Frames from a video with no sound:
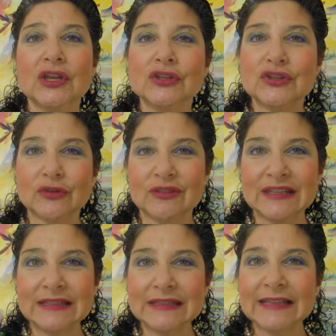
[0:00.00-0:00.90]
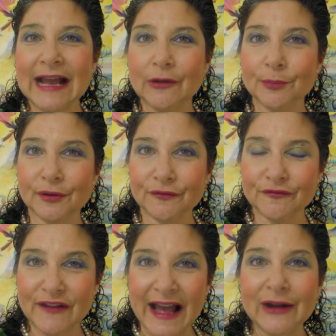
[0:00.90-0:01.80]
So this is how
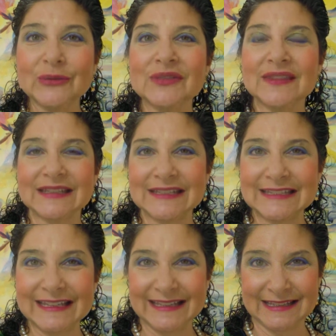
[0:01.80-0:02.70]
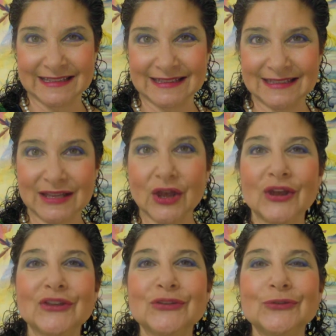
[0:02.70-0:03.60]
profound this is.
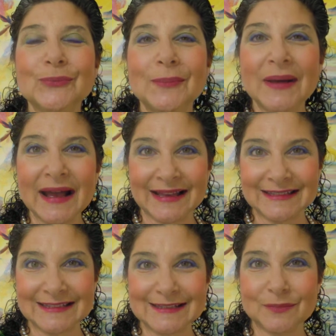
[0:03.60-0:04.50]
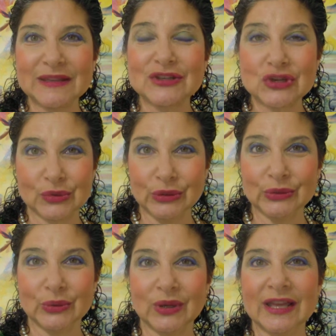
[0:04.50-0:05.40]
You must be
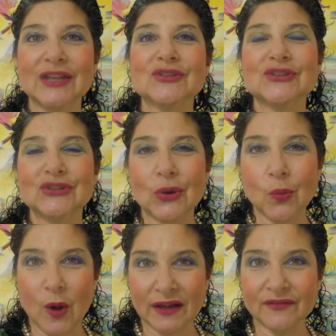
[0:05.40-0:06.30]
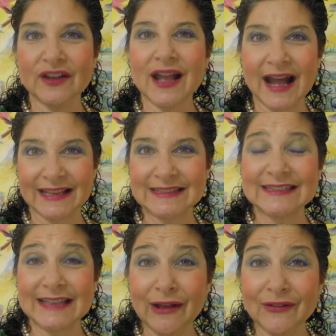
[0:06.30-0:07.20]
true to your one-of-a-kind
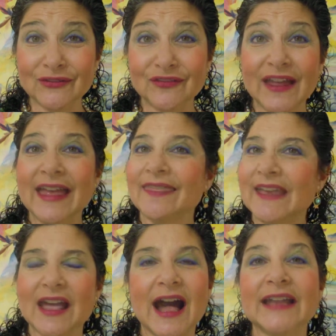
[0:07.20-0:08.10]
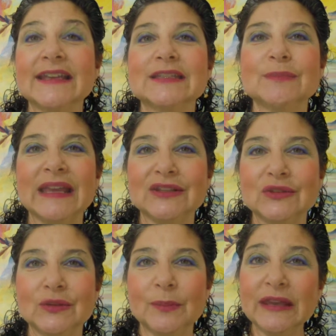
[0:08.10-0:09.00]
self that God has made
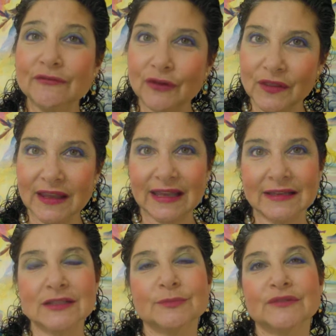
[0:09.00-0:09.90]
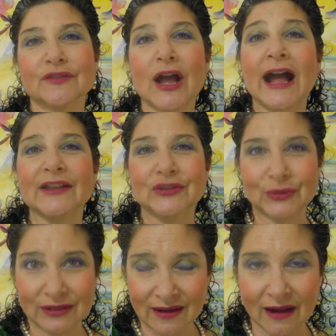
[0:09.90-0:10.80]
you to be for the kingdom of God.
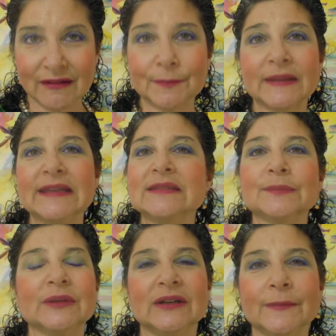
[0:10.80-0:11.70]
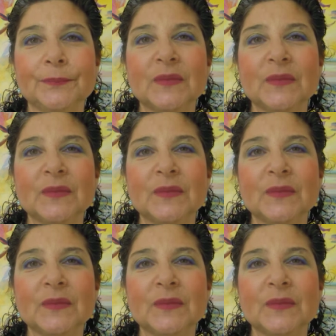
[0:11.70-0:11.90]
You are not replaceable.